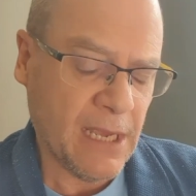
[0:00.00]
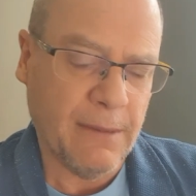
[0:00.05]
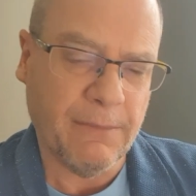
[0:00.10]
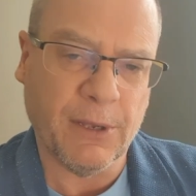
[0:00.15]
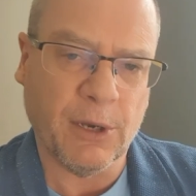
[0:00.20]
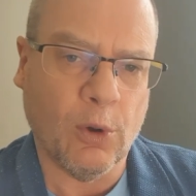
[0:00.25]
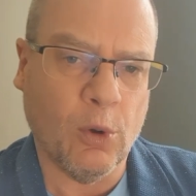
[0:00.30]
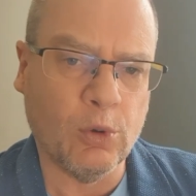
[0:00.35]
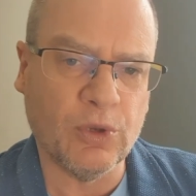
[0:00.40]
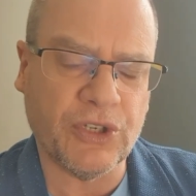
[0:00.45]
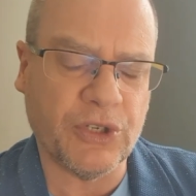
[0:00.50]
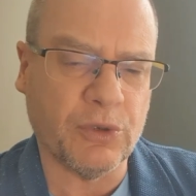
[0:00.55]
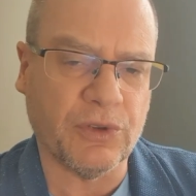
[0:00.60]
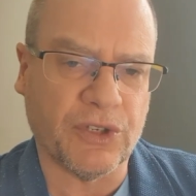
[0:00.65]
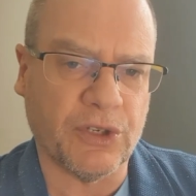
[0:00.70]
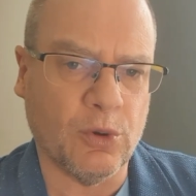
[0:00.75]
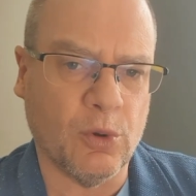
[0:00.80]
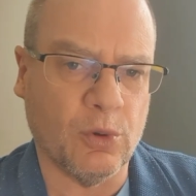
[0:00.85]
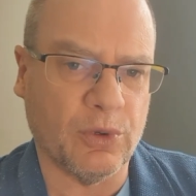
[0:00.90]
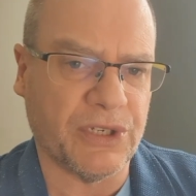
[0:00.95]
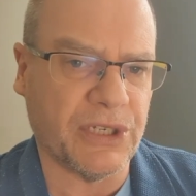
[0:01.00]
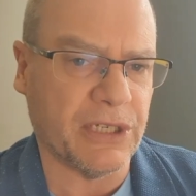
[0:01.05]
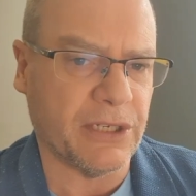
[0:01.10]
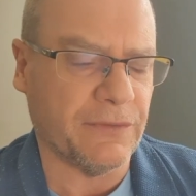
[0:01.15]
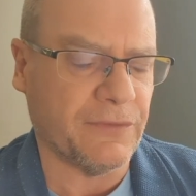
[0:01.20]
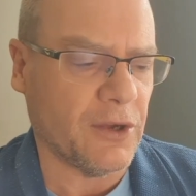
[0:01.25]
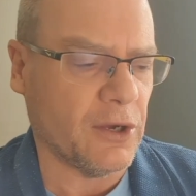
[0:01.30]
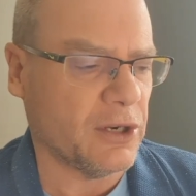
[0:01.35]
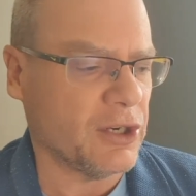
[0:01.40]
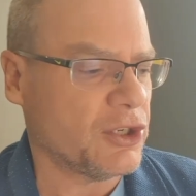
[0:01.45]
But all sorts of horses
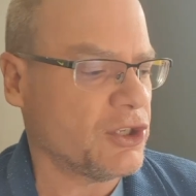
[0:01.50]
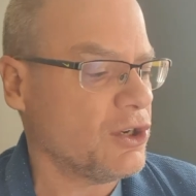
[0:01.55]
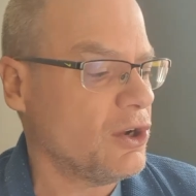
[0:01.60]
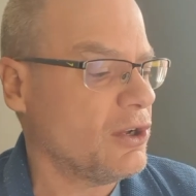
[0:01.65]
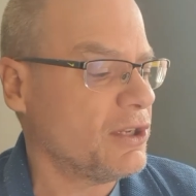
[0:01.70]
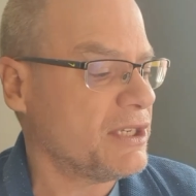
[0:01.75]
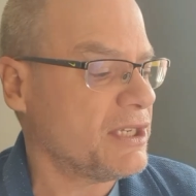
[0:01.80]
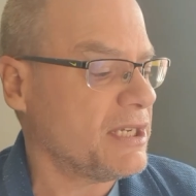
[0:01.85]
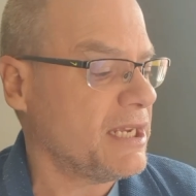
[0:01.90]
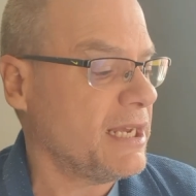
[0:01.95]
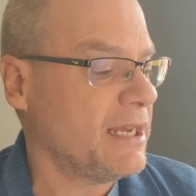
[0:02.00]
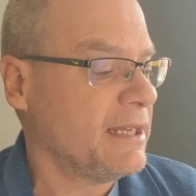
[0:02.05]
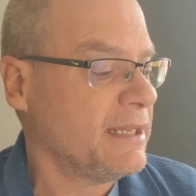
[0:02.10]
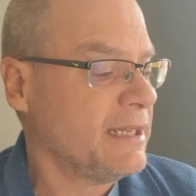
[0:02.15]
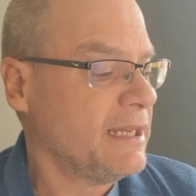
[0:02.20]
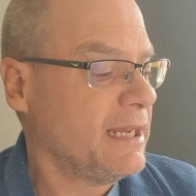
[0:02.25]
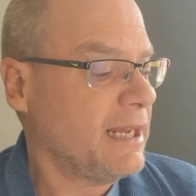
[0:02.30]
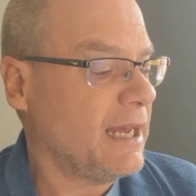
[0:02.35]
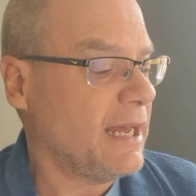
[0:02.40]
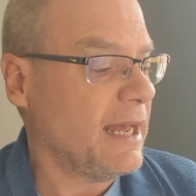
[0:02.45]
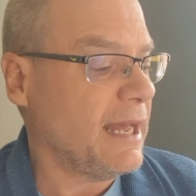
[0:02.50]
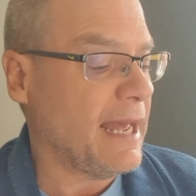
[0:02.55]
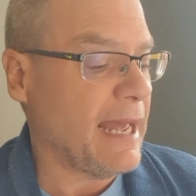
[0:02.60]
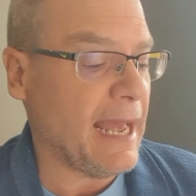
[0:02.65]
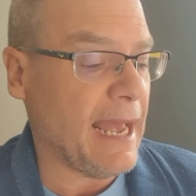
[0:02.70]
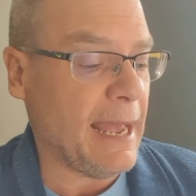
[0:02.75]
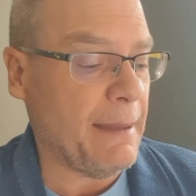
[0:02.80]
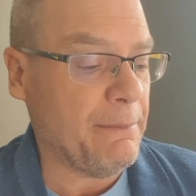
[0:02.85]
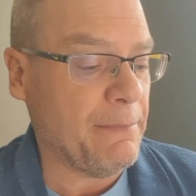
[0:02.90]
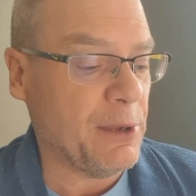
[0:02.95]
have got a chance here.
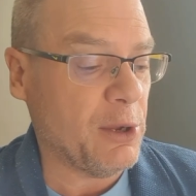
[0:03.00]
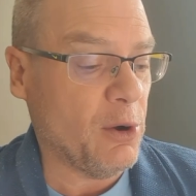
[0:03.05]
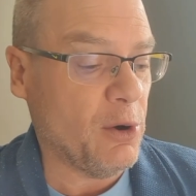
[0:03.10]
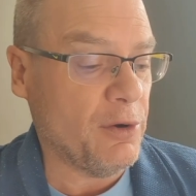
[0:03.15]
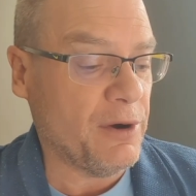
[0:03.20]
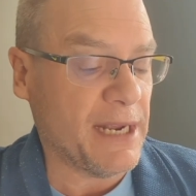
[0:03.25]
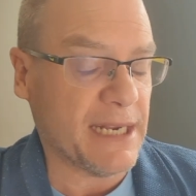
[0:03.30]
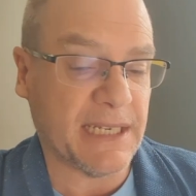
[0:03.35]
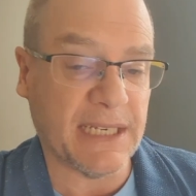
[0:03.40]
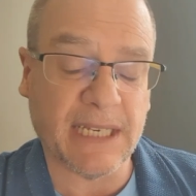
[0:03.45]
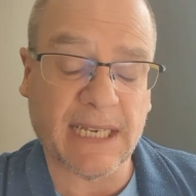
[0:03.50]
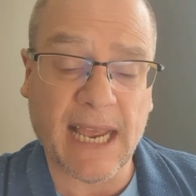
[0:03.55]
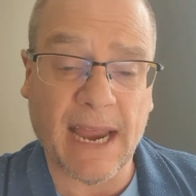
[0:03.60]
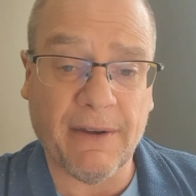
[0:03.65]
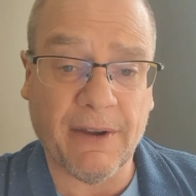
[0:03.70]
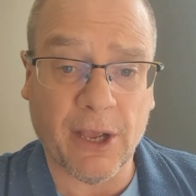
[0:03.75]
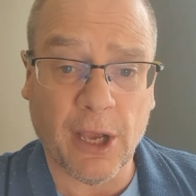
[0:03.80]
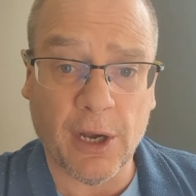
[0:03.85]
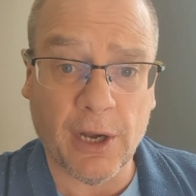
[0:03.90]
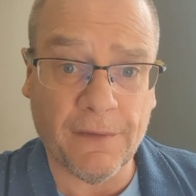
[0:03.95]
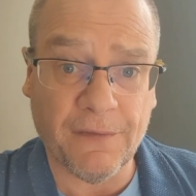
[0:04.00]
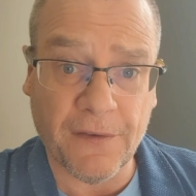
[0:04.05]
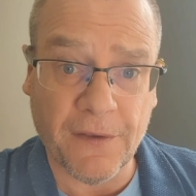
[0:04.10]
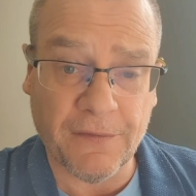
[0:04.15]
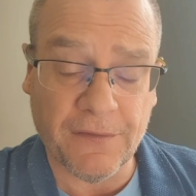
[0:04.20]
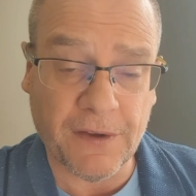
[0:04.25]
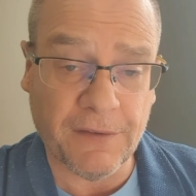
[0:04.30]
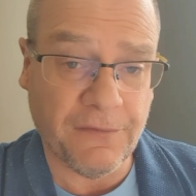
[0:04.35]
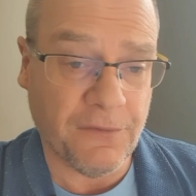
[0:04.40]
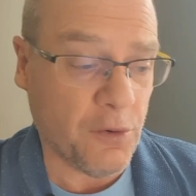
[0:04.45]
Ambiorix is carrying only
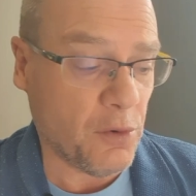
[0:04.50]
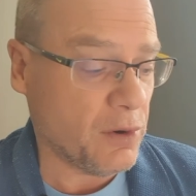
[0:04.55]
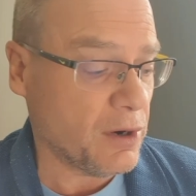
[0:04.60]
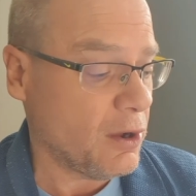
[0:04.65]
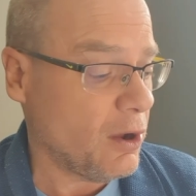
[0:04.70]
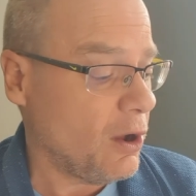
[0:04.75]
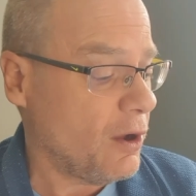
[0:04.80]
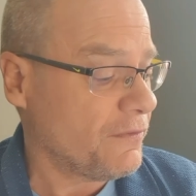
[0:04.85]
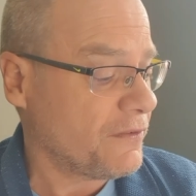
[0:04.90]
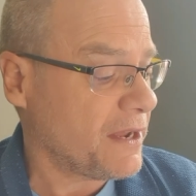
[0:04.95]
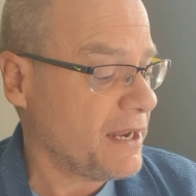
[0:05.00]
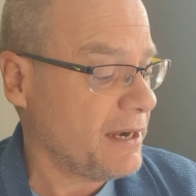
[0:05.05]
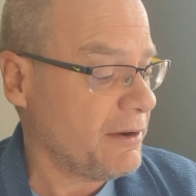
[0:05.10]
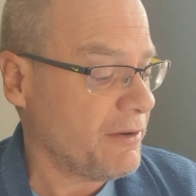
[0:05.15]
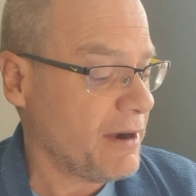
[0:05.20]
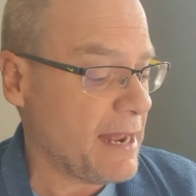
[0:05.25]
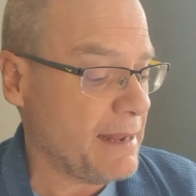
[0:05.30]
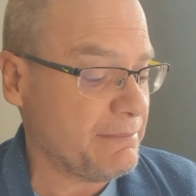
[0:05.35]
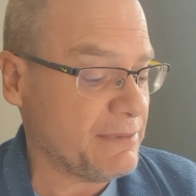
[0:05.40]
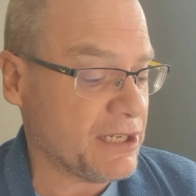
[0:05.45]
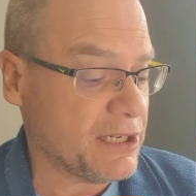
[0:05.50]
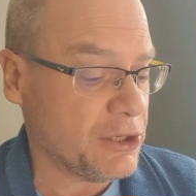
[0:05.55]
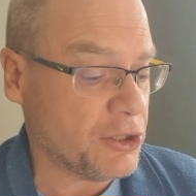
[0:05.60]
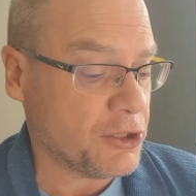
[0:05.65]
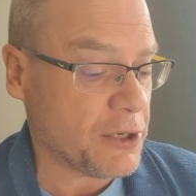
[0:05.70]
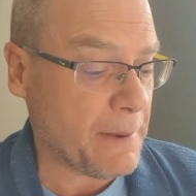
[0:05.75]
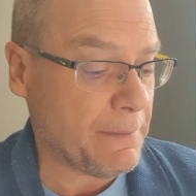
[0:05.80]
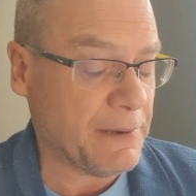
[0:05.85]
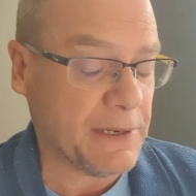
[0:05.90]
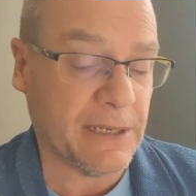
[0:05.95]
54.5 kilograms.
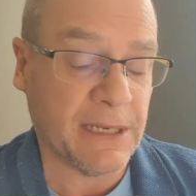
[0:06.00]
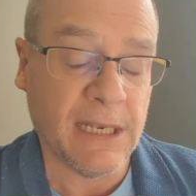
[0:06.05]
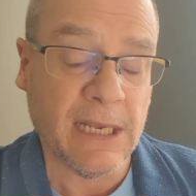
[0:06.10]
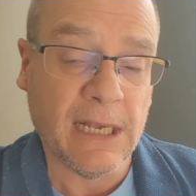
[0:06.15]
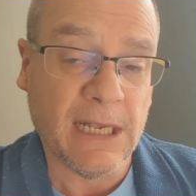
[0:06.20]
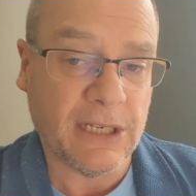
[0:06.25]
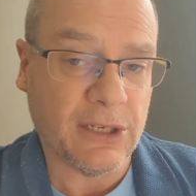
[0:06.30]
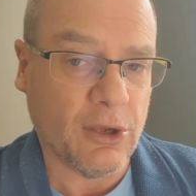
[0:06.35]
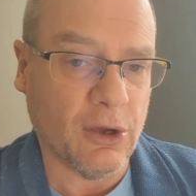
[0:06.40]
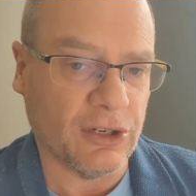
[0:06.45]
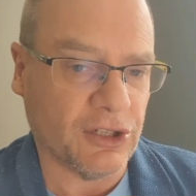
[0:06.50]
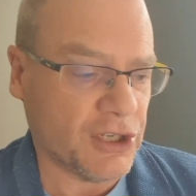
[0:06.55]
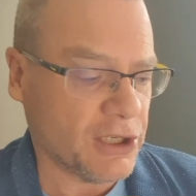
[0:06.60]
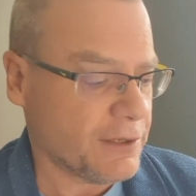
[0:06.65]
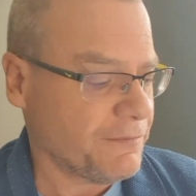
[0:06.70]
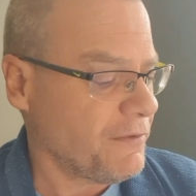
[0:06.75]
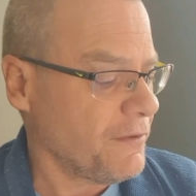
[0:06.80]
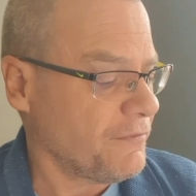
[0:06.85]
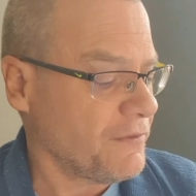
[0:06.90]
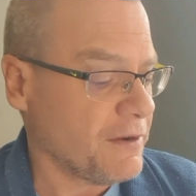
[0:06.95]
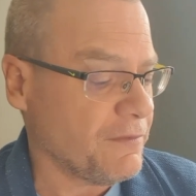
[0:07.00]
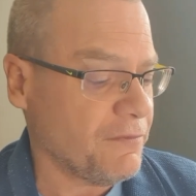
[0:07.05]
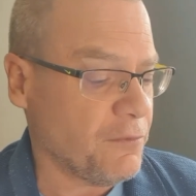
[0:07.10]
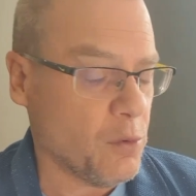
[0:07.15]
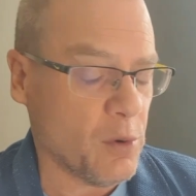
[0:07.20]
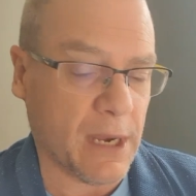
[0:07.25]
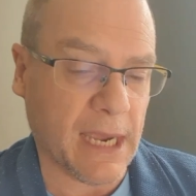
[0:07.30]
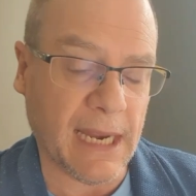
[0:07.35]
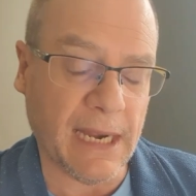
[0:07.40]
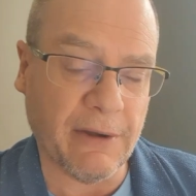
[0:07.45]
Intrepid has got just
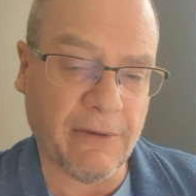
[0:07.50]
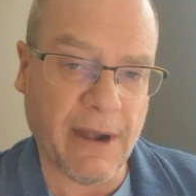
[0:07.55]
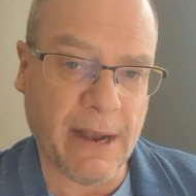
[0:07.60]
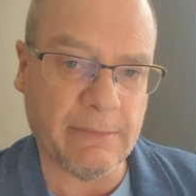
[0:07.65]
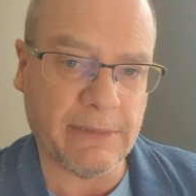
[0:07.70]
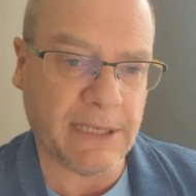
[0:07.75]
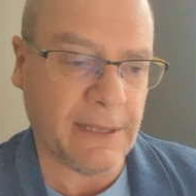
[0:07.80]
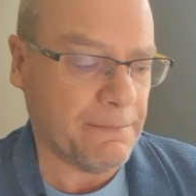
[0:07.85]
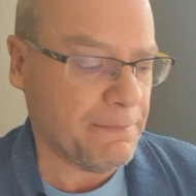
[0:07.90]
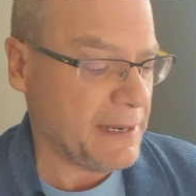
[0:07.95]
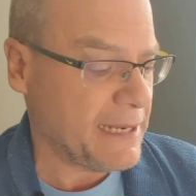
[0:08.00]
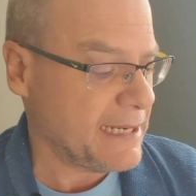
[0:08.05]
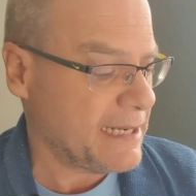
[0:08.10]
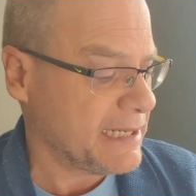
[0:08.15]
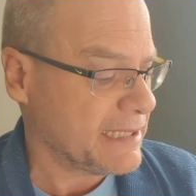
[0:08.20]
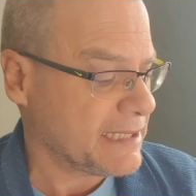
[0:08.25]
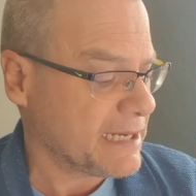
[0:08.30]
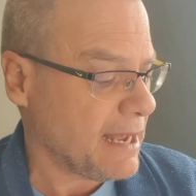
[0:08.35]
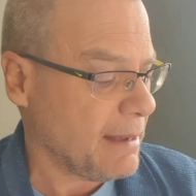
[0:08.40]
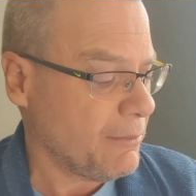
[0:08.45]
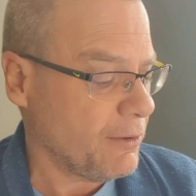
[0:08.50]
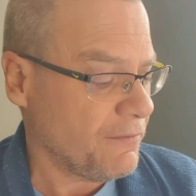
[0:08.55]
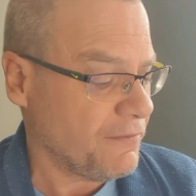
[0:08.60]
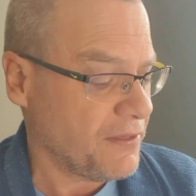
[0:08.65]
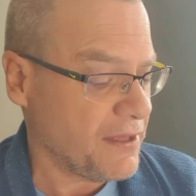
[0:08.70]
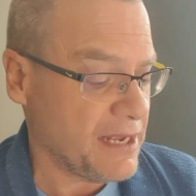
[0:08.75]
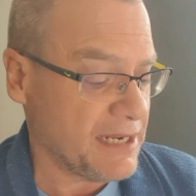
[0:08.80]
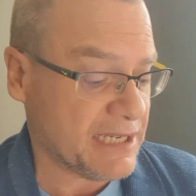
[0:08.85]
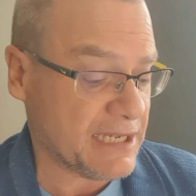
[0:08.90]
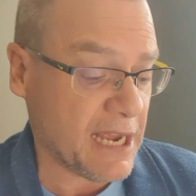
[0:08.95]
54 kilograms. The blink has come off
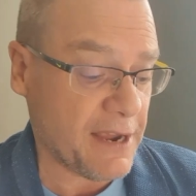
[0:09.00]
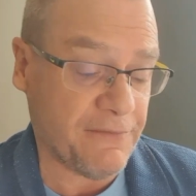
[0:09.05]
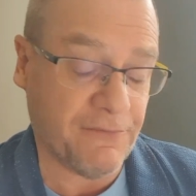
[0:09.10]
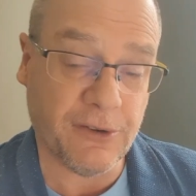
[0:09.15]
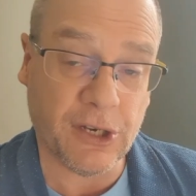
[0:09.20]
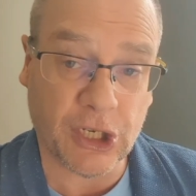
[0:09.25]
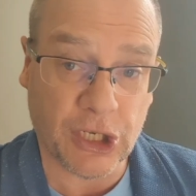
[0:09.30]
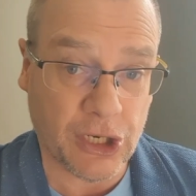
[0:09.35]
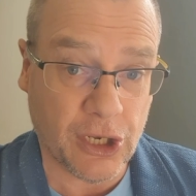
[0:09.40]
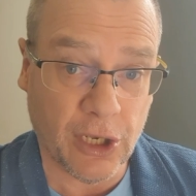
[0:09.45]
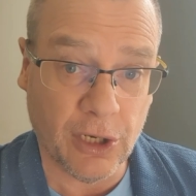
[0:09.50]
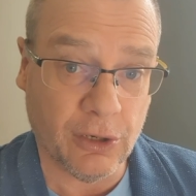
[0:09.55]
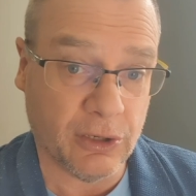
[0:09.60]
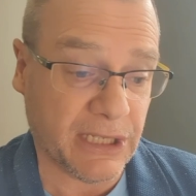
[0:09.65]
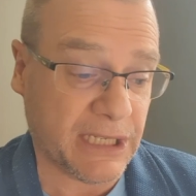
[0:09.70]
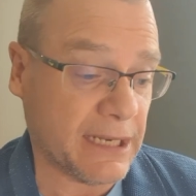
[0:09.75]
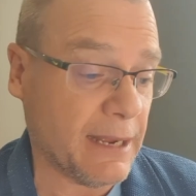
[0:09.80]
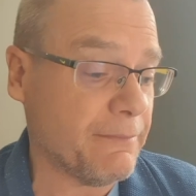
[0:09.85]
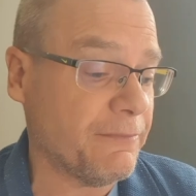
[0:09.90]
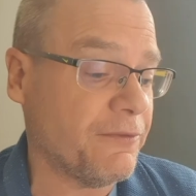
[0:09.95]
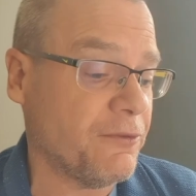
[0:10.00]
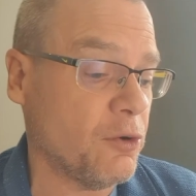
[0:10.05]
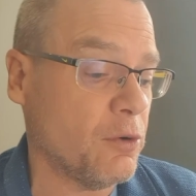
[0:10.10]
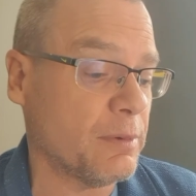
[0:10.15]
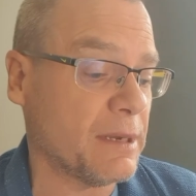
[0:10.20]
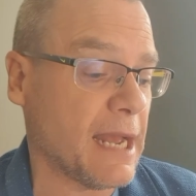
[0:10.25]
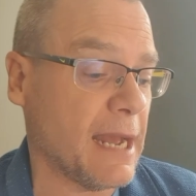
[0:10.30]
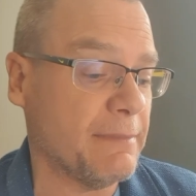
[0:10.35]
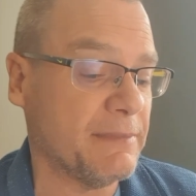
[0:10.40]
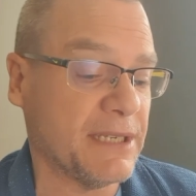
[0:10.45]
there. Safe Return on some
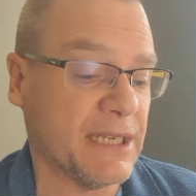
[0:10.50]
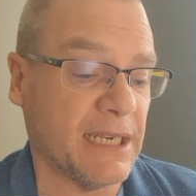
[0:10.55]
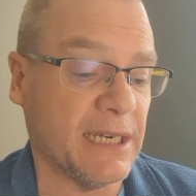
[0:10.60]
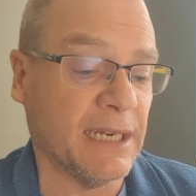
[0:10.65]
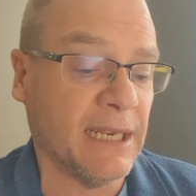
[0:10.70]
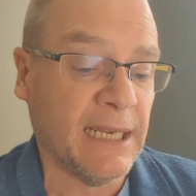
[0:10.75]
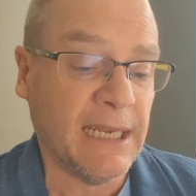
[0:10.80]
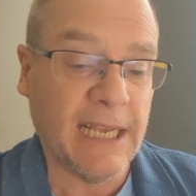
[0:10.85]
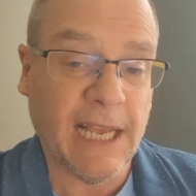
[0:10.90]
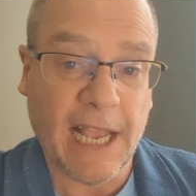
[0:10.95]
form comes in.